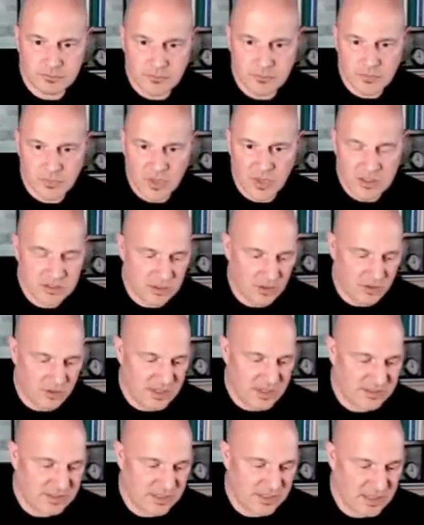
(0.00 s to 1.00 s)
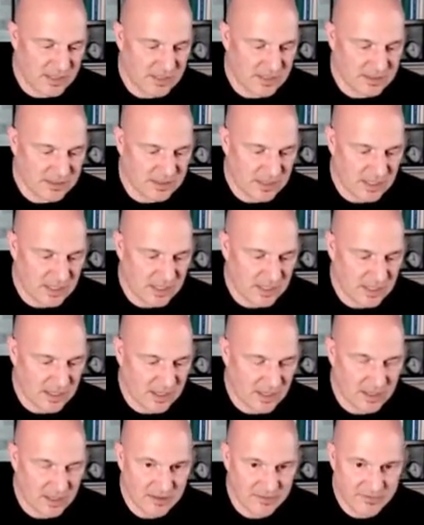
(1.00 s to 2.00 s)
So this is the
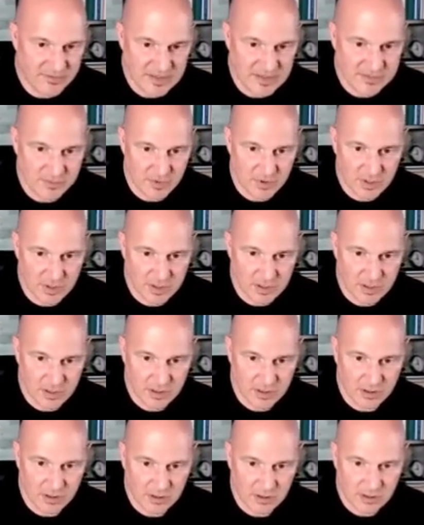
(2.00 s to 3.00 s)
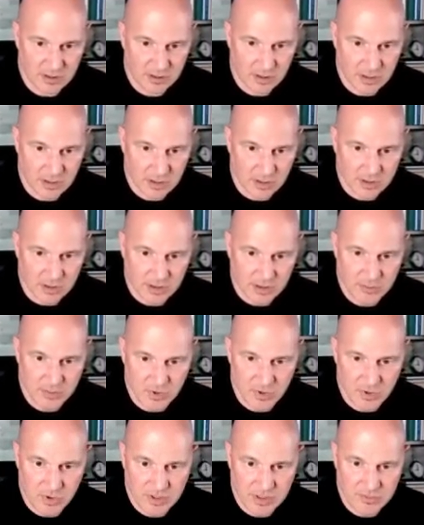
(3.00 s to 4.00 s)
Facebook
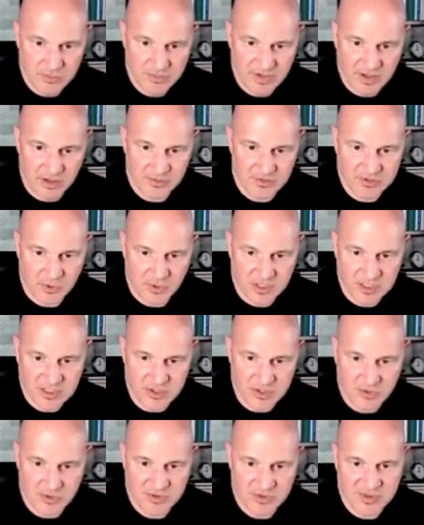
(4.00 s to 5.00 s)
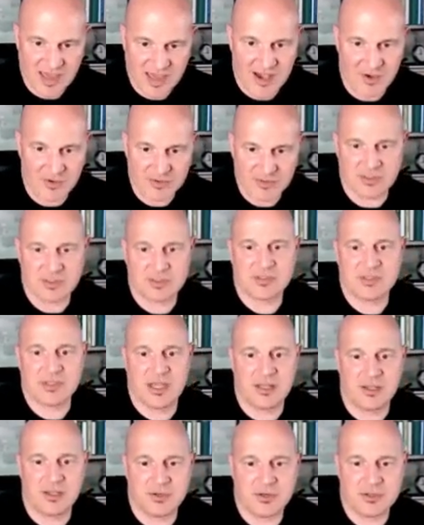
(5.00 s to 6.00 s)
community. We've got over 22,000
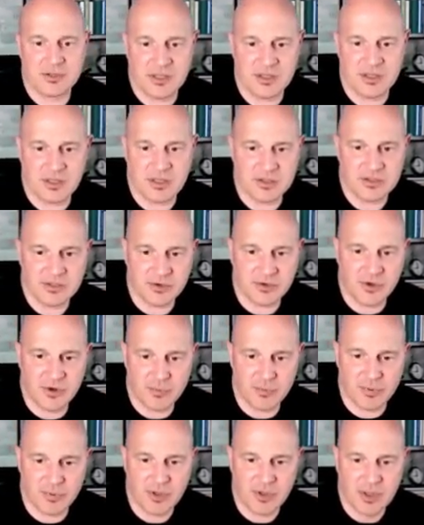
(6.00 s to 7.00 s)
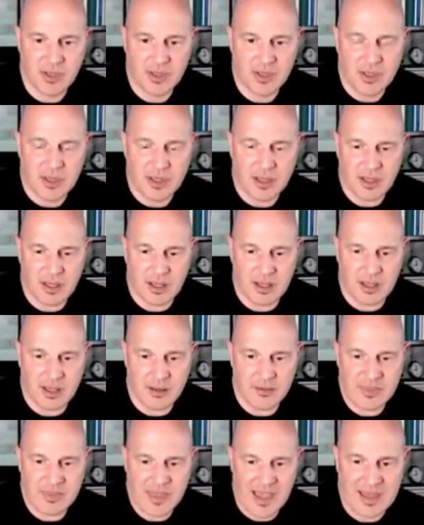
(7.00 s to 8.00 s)
sellers in this group.
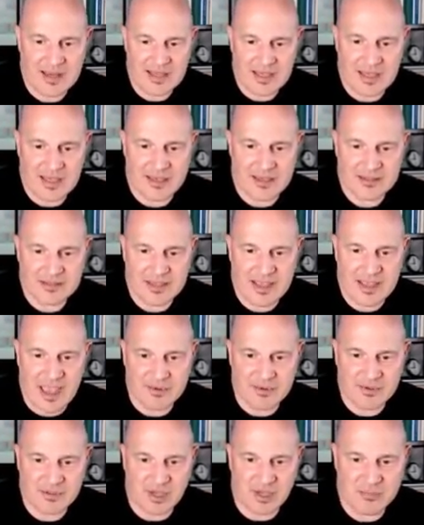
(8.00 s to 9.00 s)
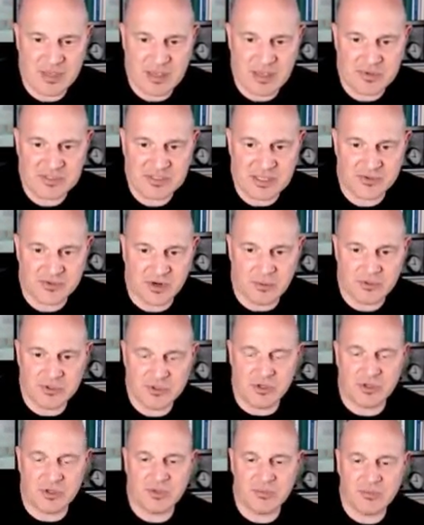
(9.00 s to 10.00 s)
That is the Amazon PPC
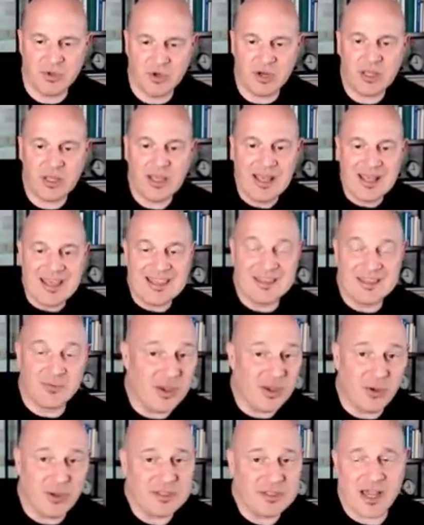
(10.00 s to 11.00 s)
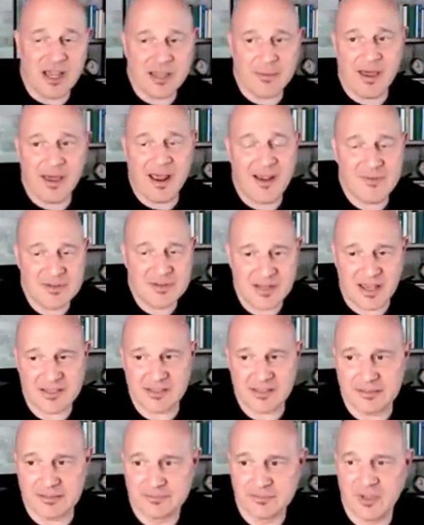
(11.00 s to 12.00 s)
troubleshooting community. We only talk about
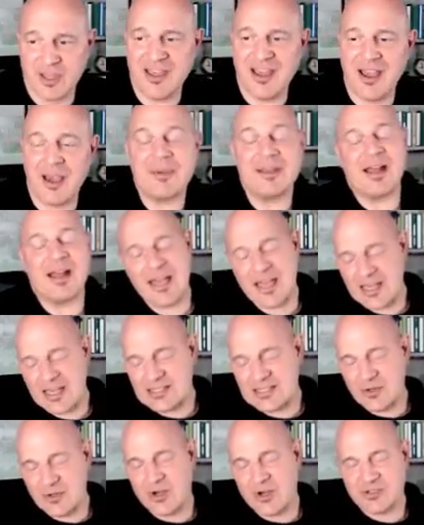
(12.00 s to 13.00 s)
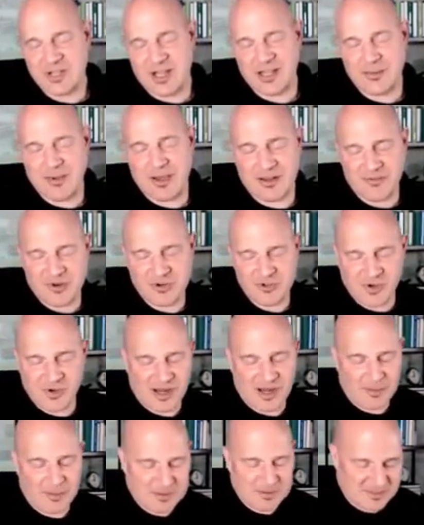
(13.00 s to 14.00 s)
advertising. I mean, I do talk about conversion
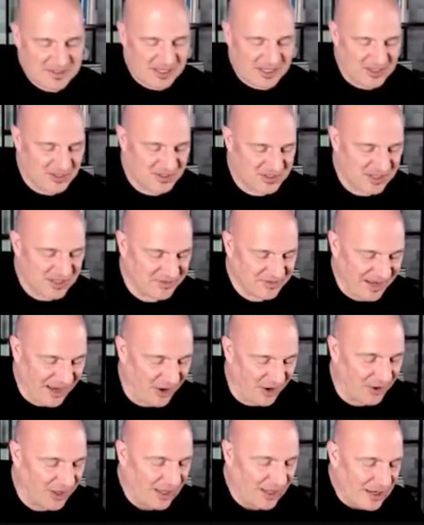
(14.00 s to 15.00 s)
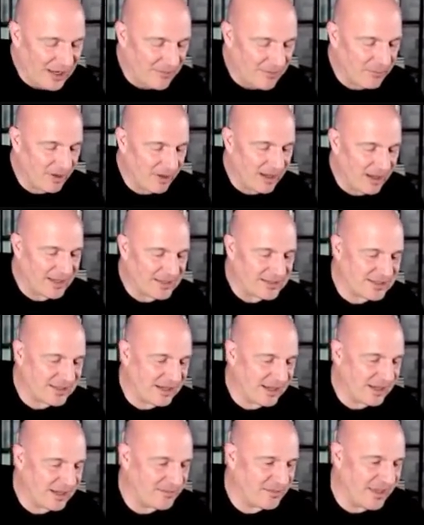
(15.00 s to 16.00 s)
rate optimization and stuff now, but
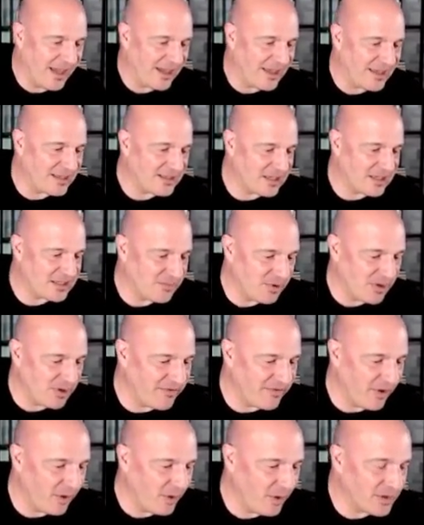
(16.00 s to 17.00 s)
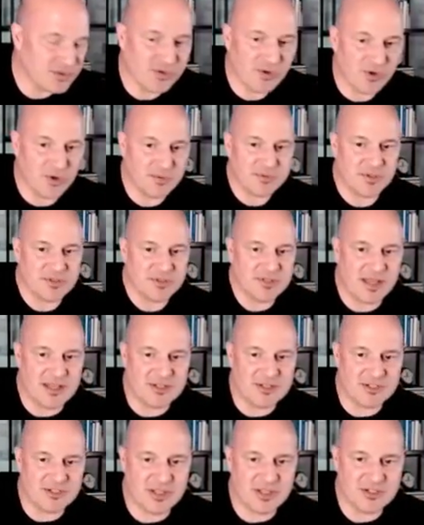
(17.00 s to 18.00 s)
yeah, it's a pretty focused group. So it's not
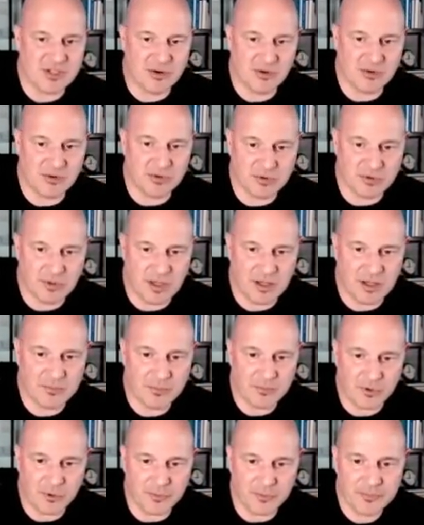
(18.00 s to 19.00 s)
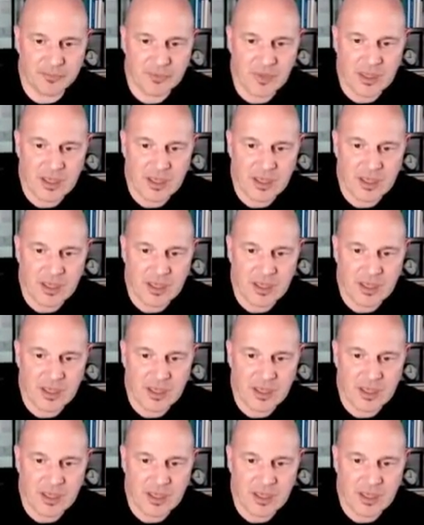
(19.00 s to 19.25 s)
just a general group.